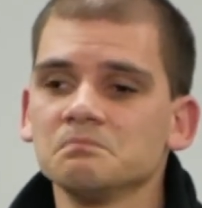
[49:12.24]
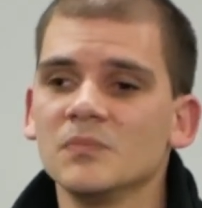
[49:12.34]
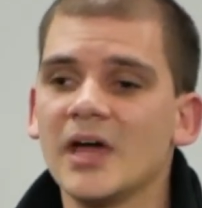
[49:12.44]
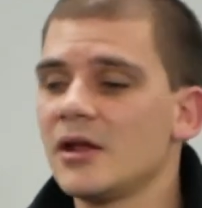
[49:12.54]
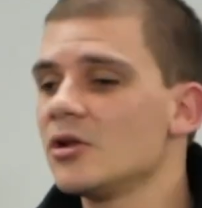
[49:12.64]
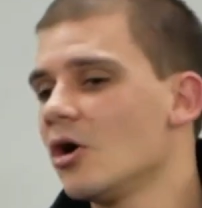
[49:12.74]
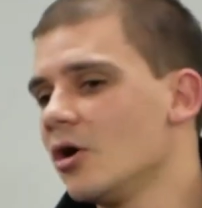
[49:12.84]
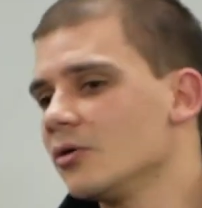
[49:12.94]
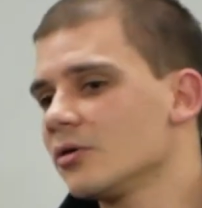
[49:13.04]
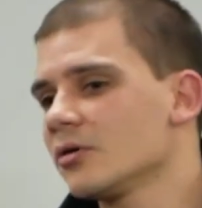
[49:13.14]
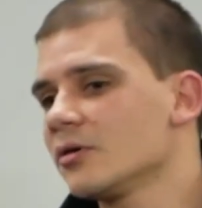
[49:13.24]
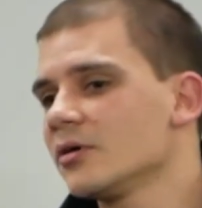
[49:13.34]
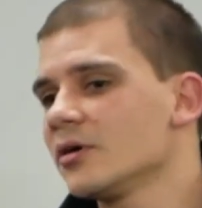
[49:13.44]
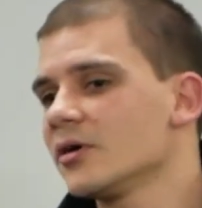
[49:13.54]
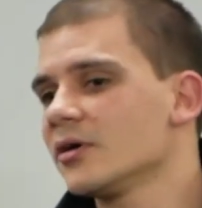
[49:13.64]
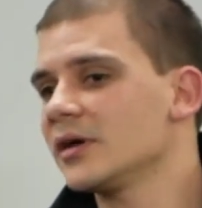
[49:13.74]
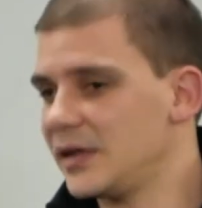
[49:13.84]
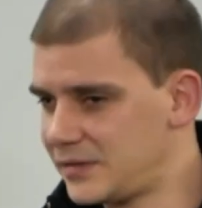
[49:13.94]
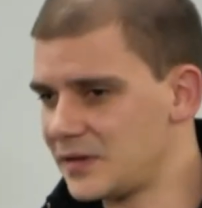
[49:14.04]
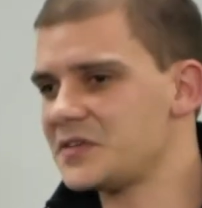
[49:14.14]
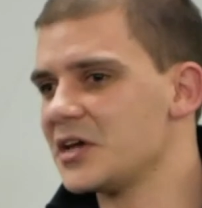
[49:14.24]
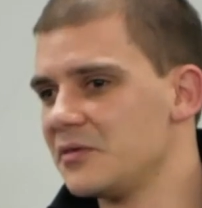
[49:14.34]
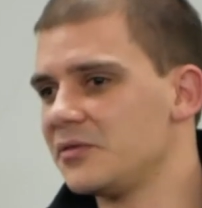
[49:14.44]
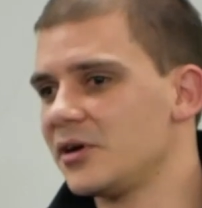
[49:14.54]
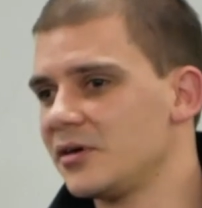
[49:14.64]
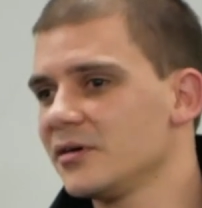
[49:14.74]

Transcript: They know he's a Savior.